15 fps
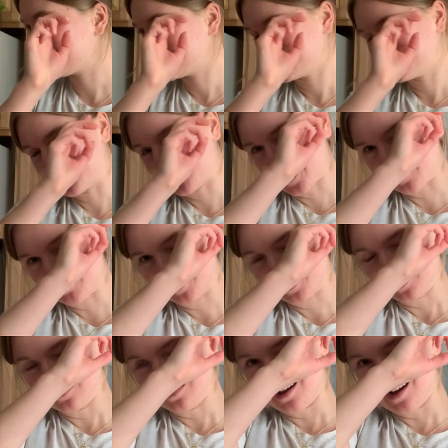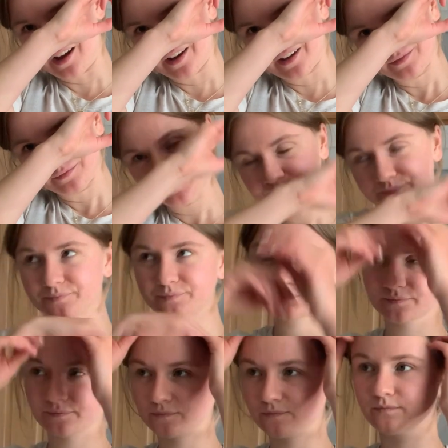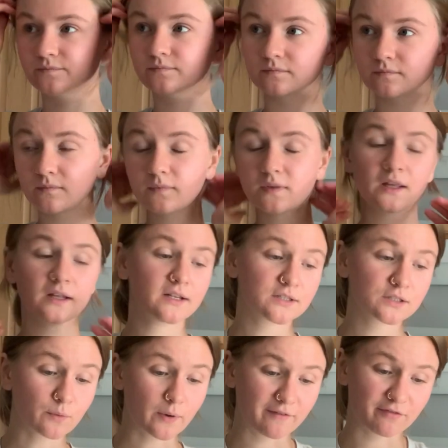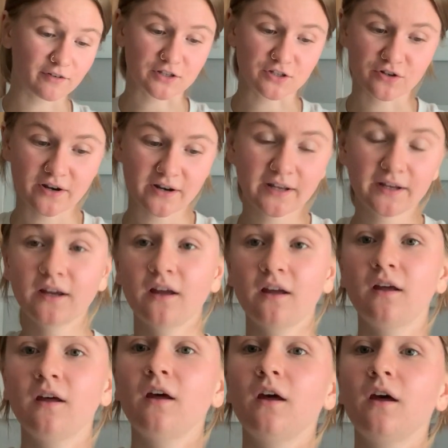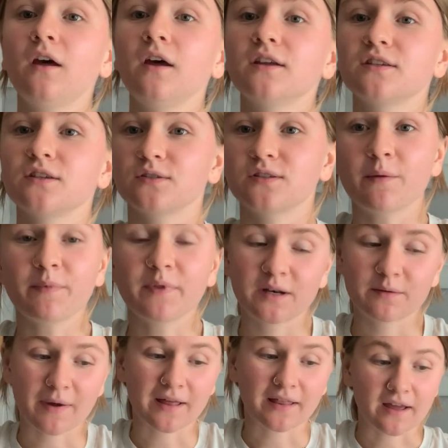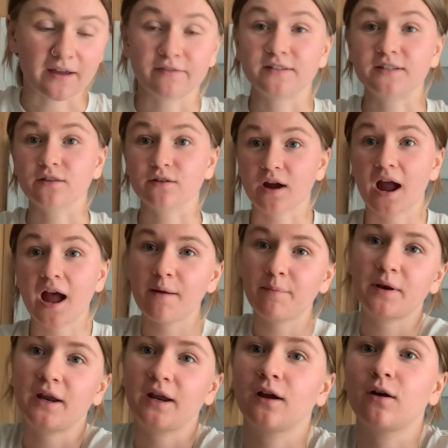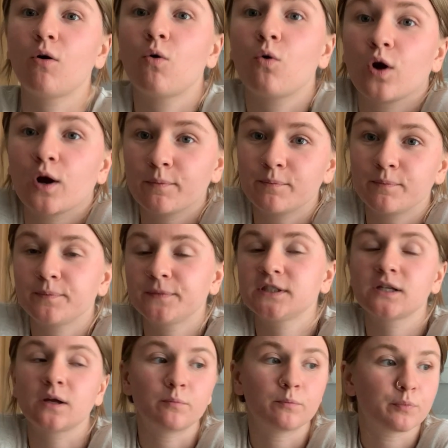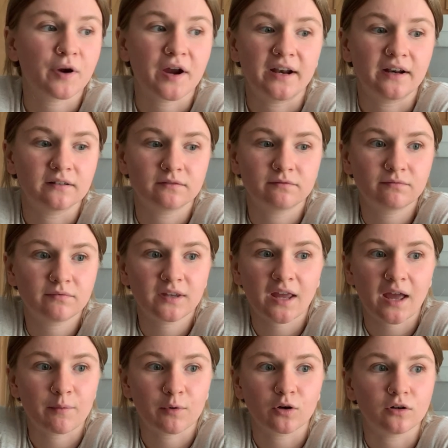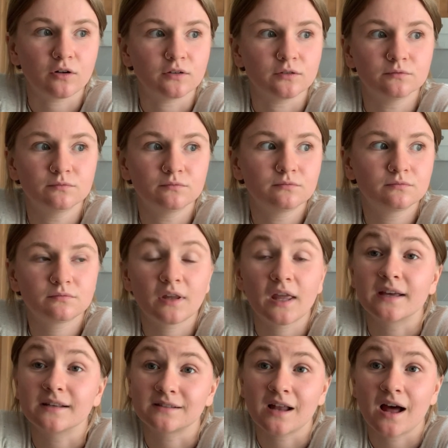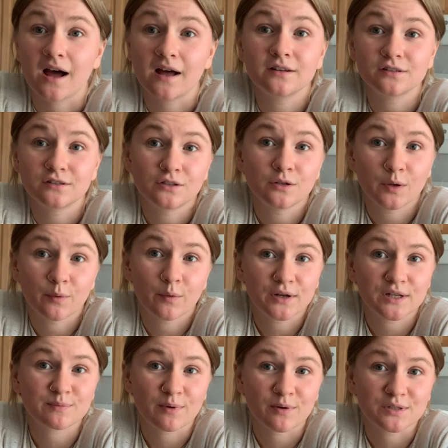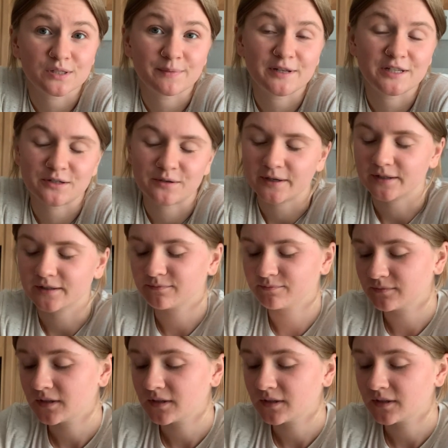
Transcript: this has been happening a lot and it's quite frustrating. So something in my life is either happening or some brain chemical is not doing what it's supposed to be doing.